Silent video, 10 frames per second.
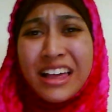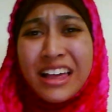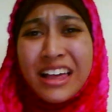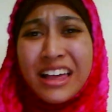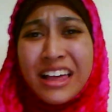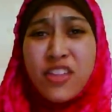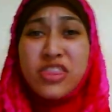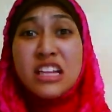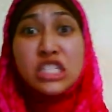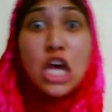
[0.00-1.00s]
Oh my god,
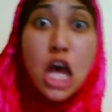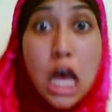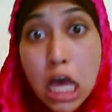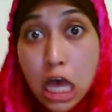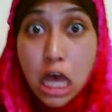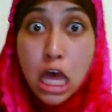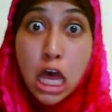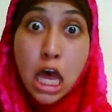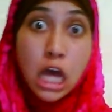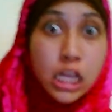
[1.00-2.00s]
that's
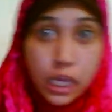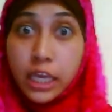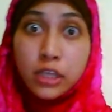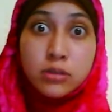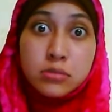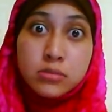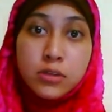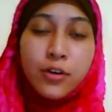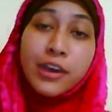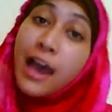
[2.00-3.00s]
ugly.
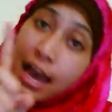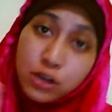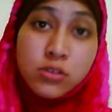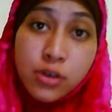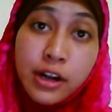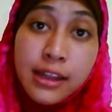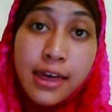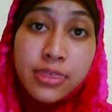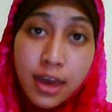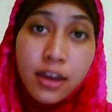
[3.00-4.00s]
Okay, I don't cry
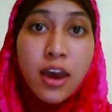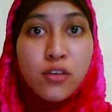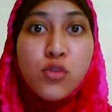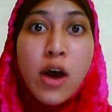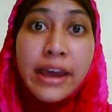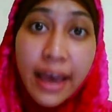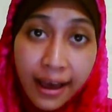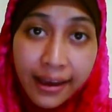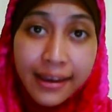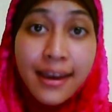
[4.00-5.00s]
like that,
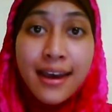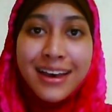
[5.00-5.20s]
FYI.